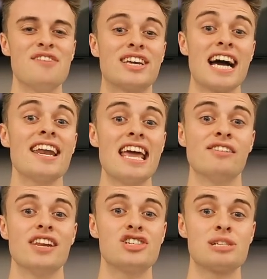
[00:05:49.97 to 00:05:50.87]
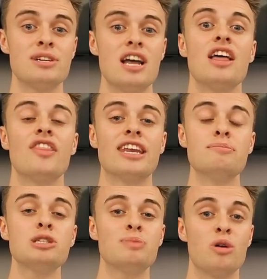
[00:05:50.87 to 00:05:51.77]
If you can't hear an instrument, then
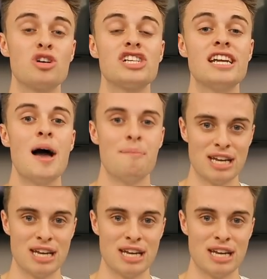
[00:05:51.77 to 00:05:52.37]
you must be watching